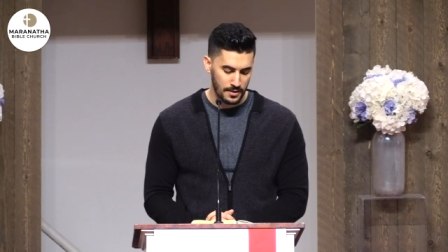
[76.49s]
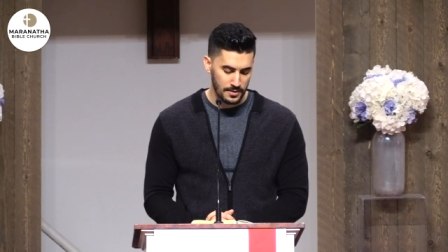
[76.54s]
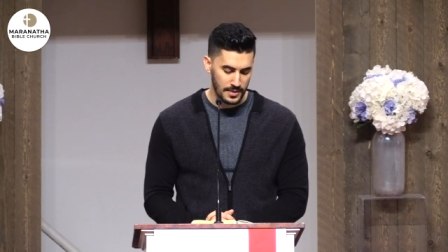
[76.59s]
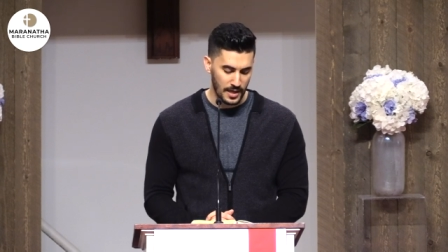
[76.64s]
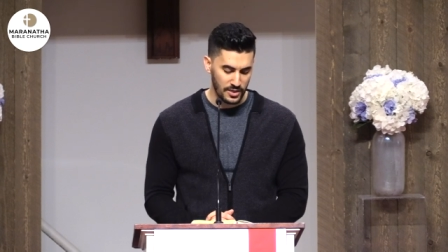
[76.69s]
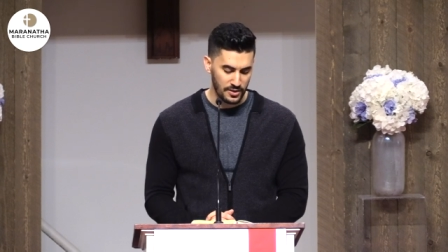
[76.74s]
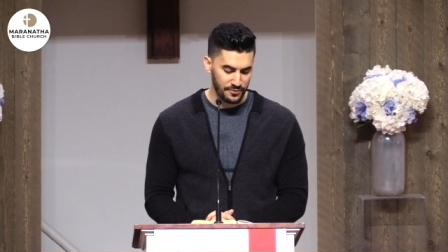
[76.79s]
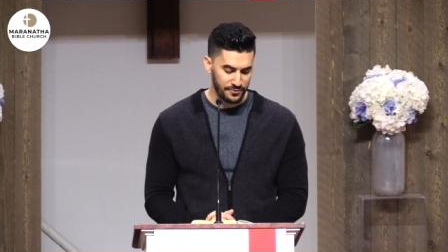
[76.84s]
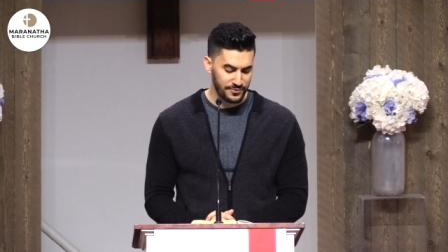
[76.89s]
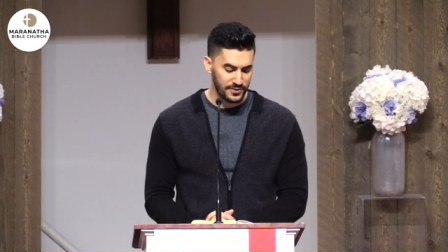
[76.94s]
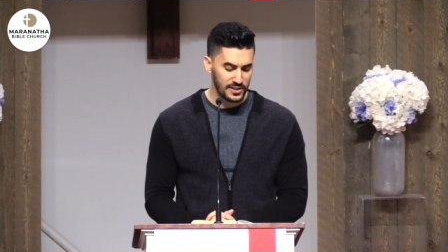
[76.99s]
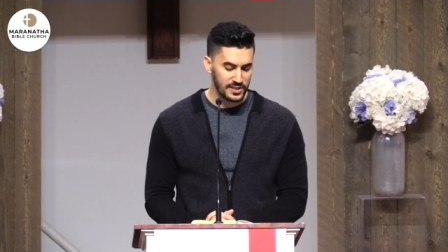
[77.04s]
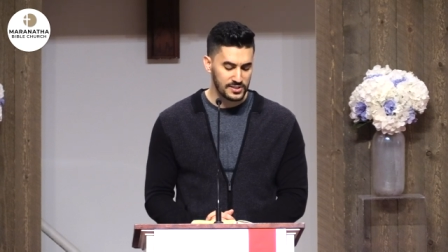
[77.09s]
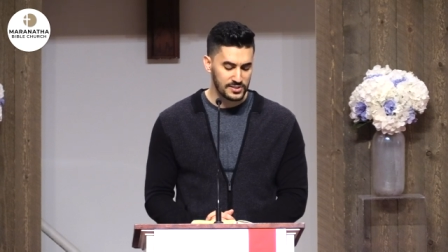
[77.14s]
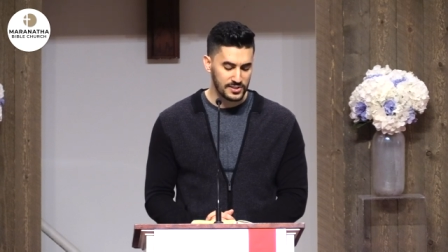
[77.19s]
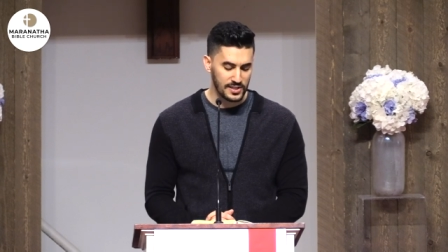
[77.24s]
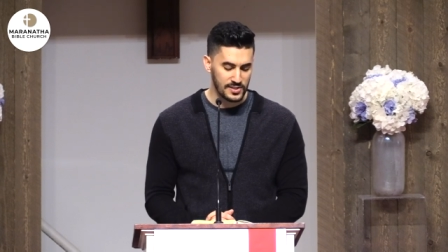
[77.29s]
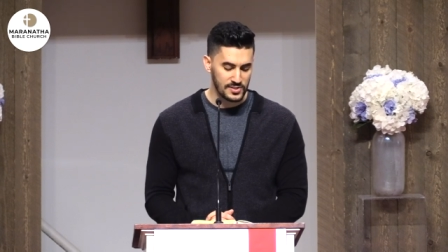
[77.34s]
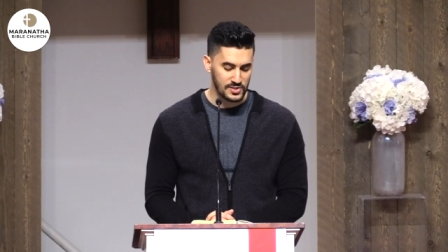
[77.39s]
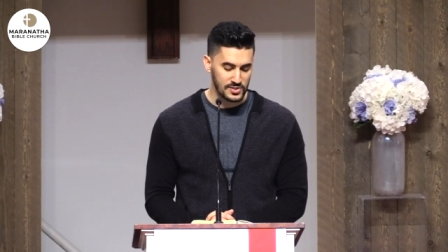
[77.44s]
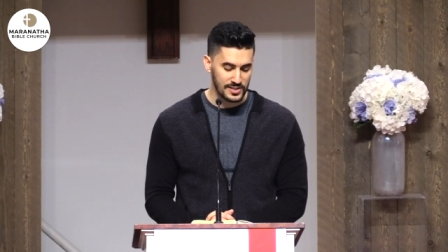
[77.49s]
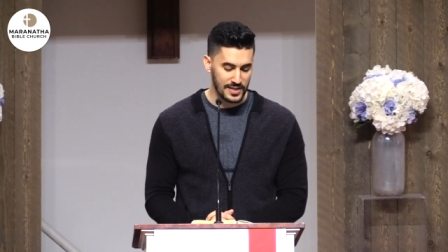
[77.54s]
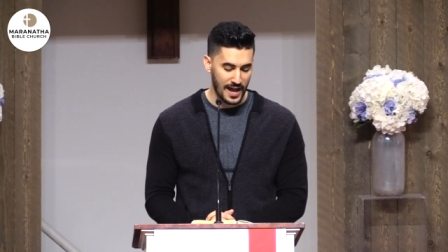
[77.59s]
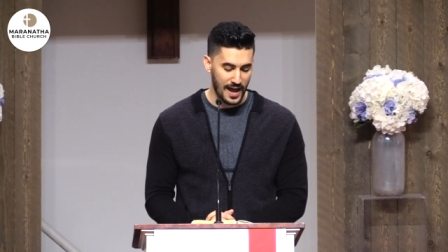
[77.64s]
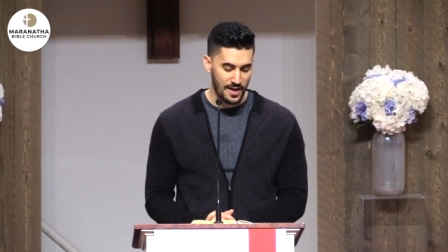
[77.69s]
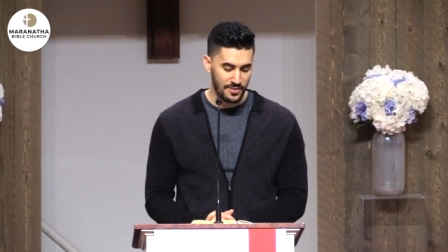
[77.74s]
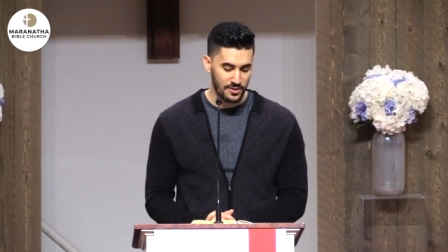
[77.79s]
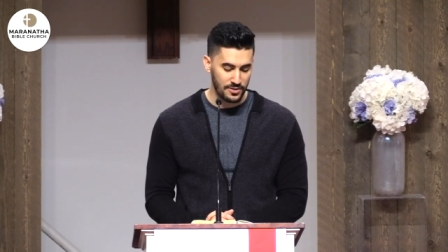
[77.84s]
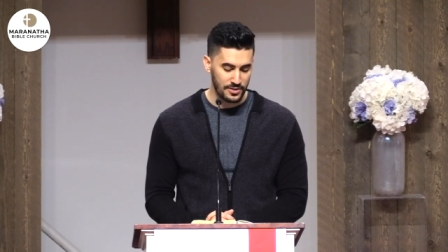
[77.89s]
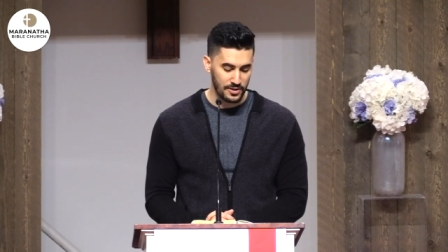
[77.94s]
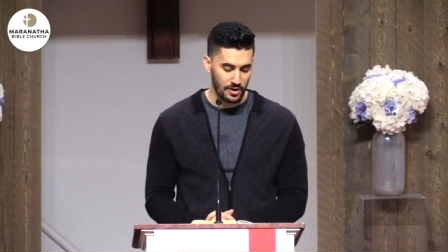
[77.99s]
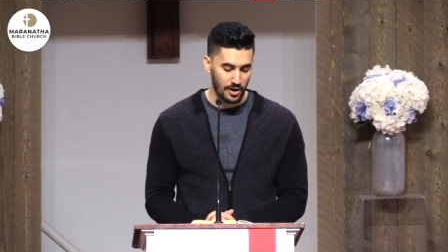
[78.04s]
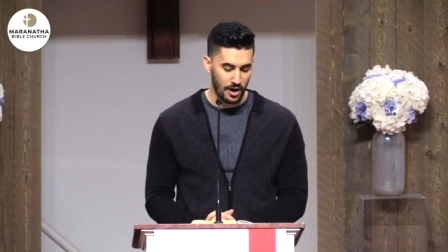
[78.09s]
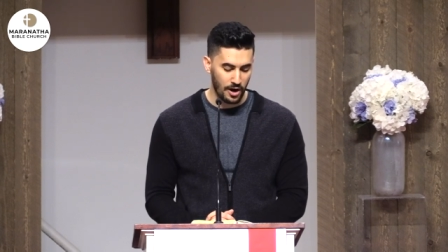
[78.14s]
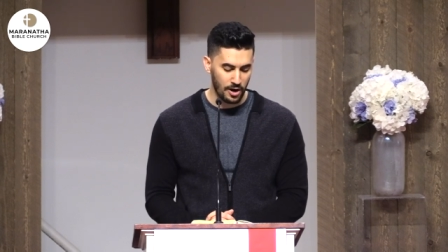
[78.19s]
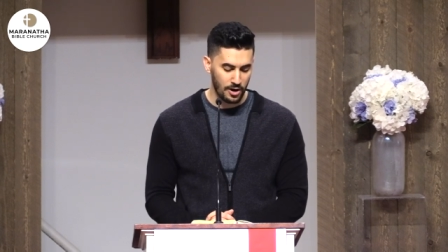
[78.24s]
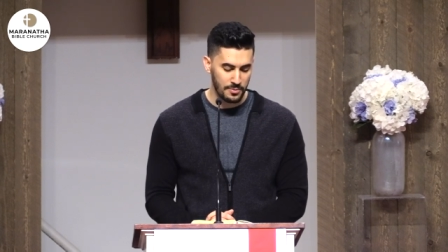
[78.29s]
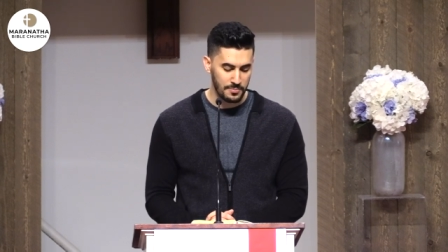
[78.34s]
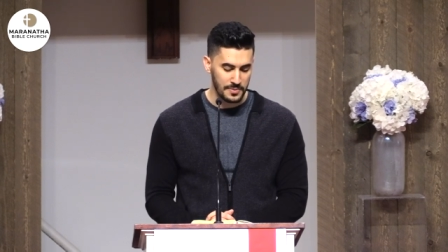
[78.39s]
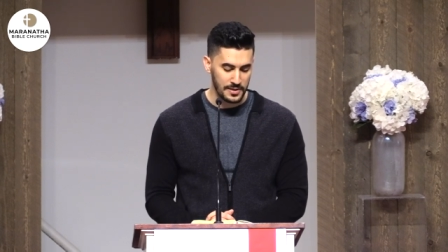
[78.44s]
Now the Philistines gathered their
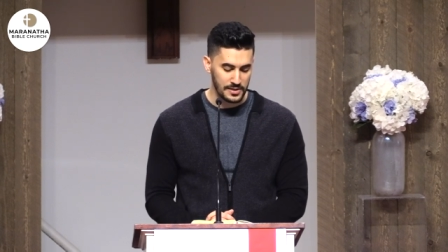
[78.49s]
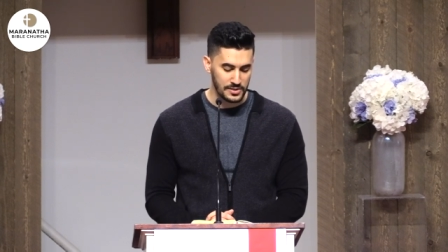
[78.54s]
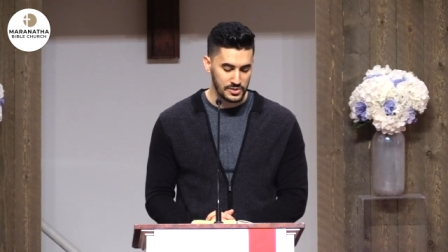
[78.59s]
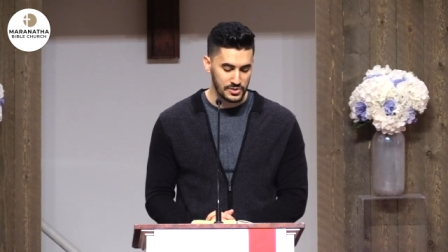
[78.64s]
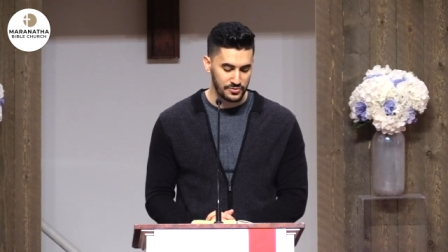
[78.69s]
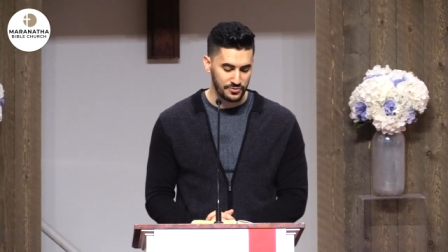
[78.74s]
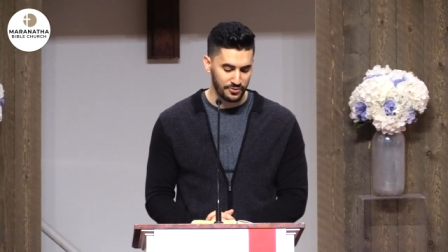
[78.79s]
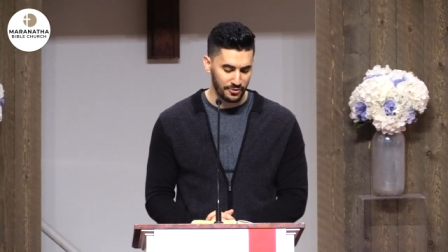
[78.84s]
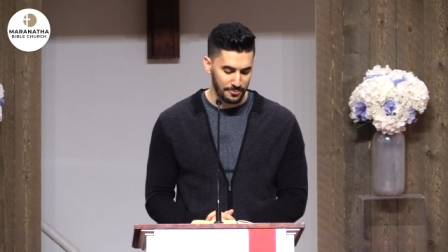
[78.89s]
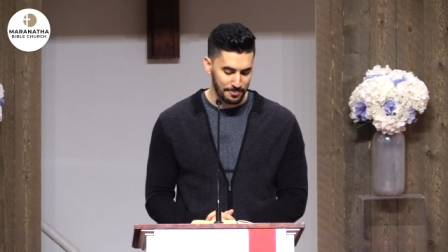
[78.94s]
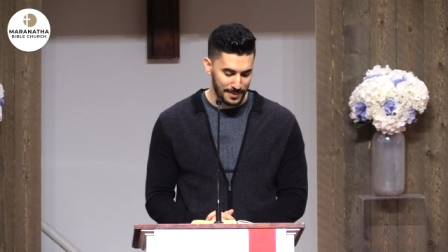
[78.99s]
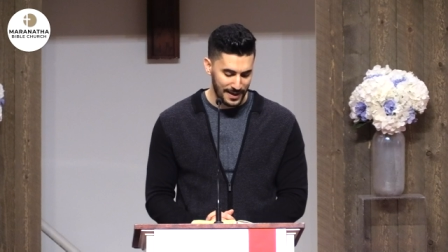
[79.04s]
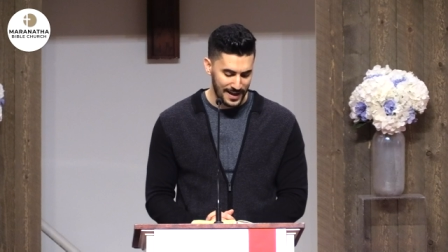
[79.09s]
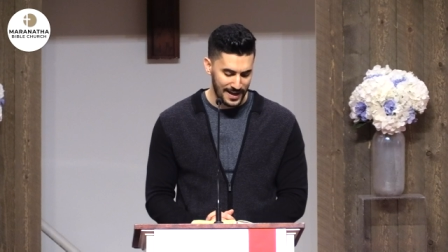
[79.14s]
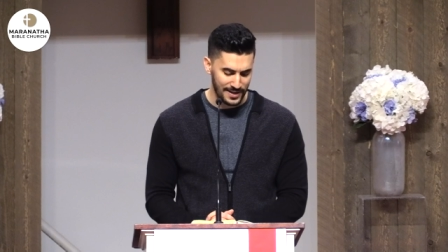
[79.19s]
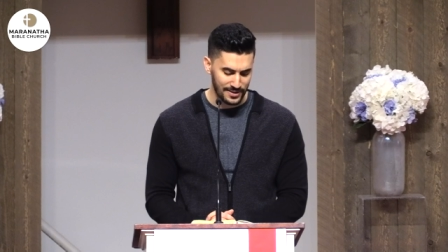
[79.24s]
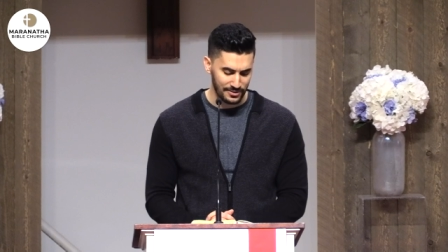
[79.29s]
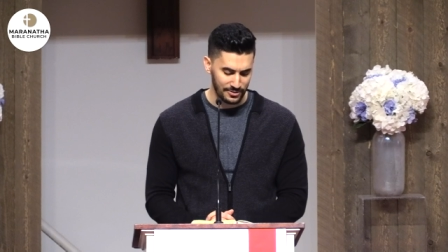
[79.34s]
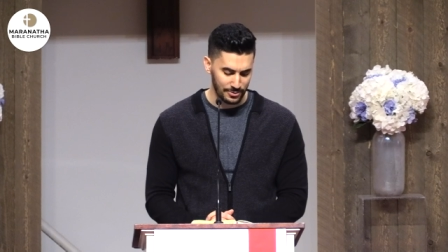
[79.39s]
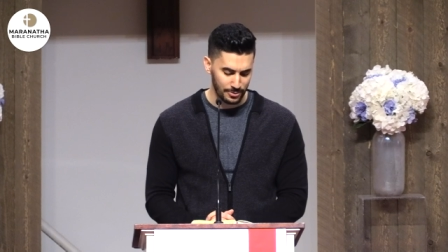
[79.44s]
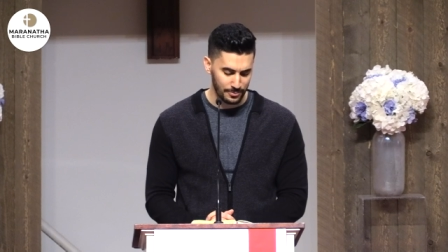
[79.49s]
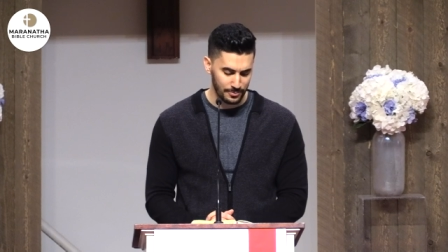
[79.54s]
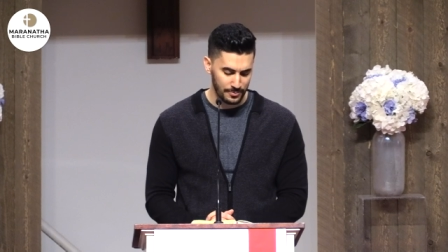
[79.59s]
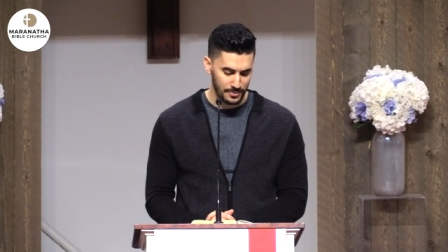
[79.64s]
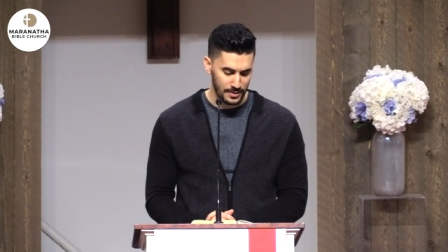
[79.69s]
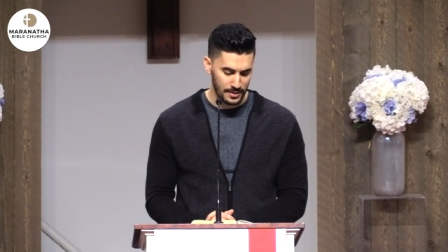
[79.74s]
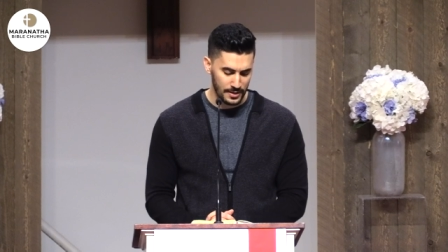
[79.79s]
armies for battle,